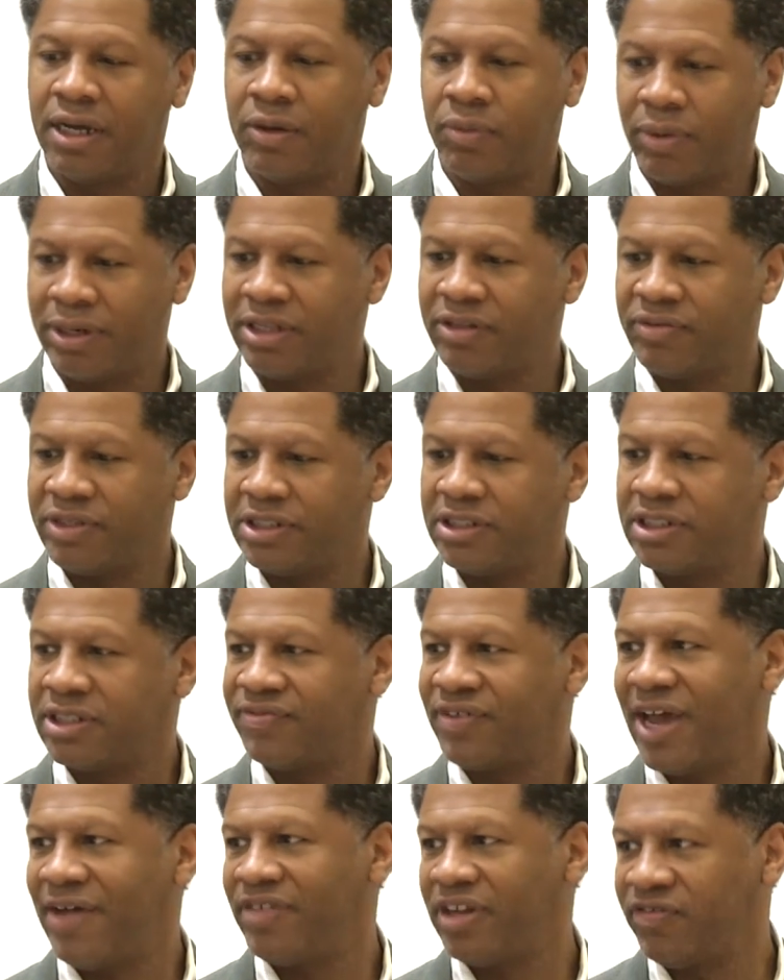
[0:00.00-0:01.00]
One of the reasons of
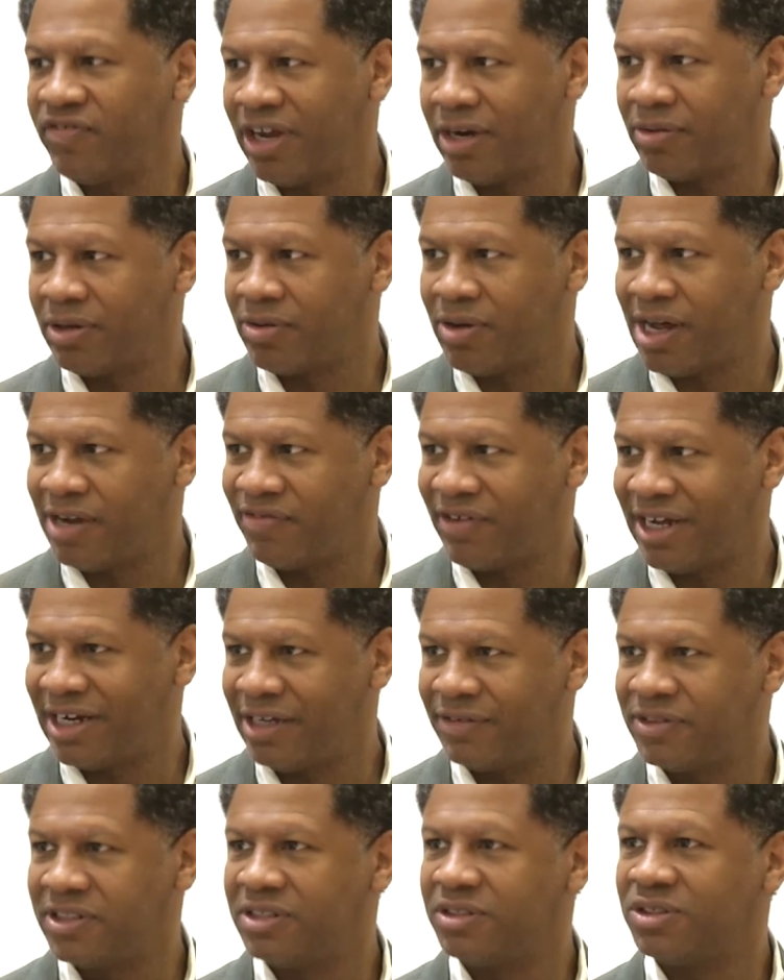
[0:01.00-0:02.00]
having federally qualified
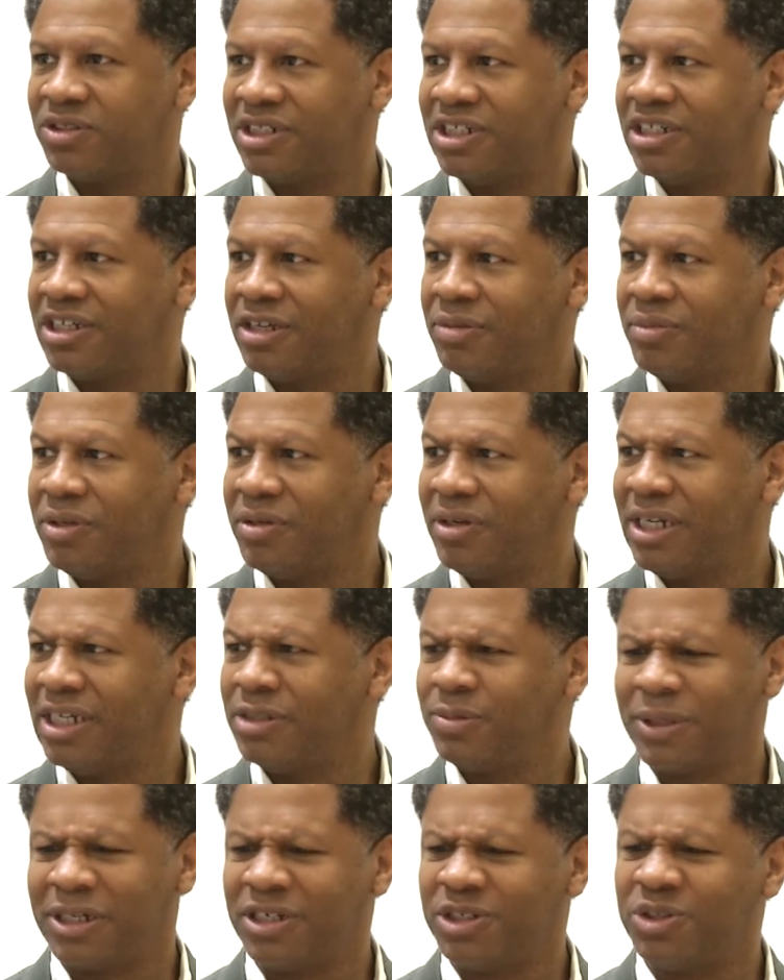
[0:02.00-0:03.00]
health centers in the community
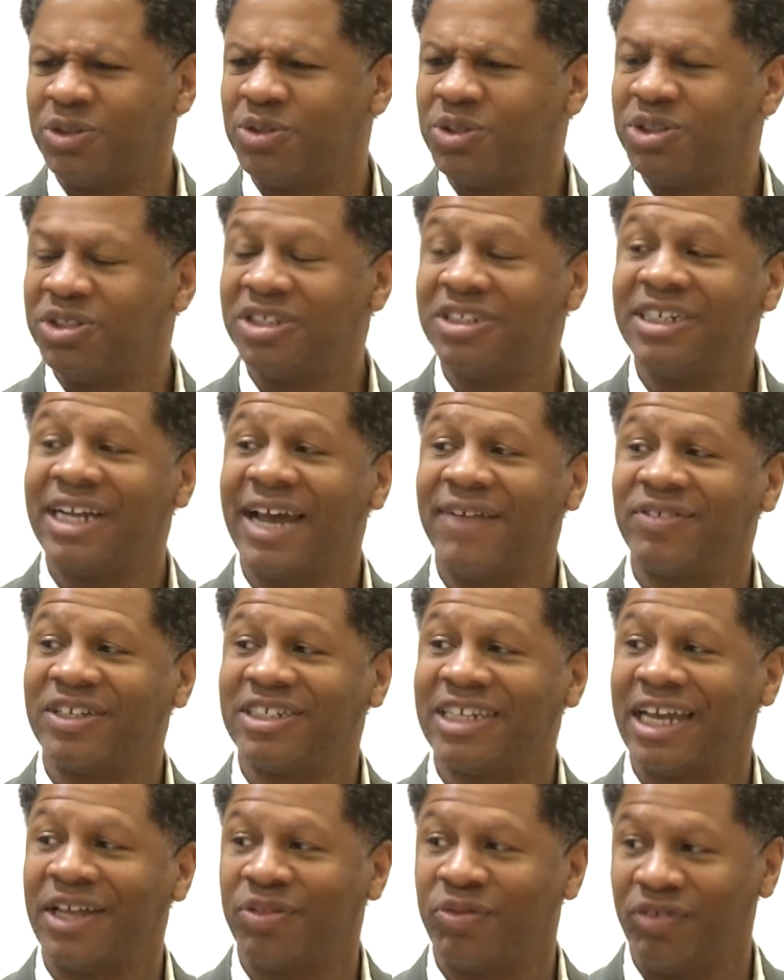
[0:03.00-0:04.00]
is because you shouldn't have to
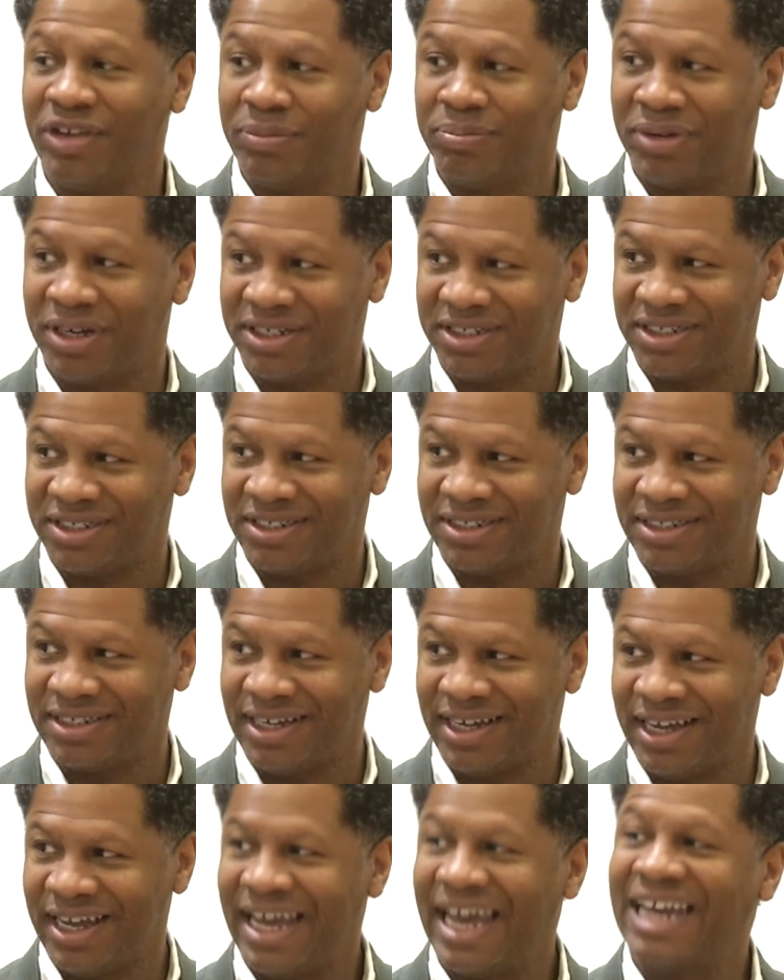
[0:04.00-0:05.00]
take 3 buses
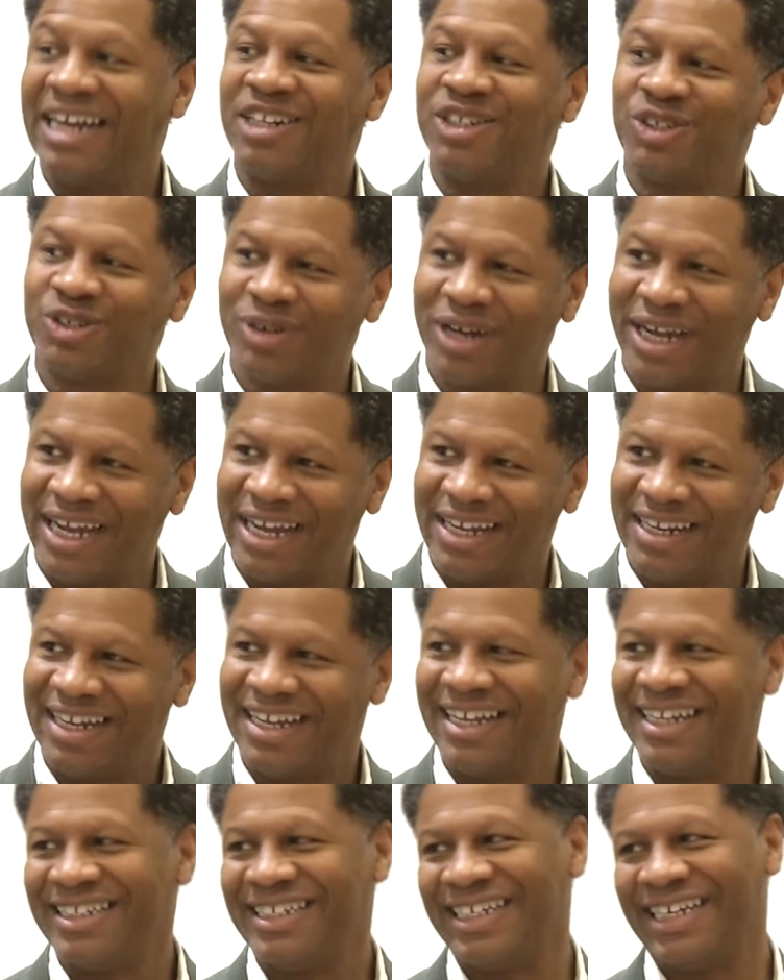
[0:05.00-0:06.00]
and a train
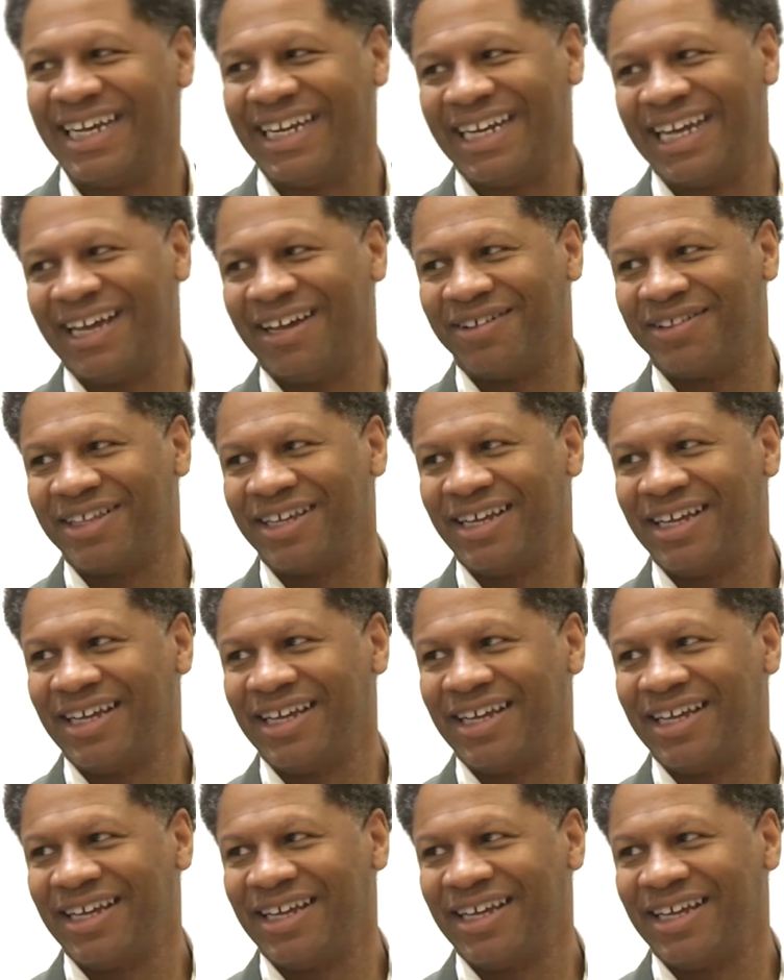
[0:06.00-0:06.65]
to get health.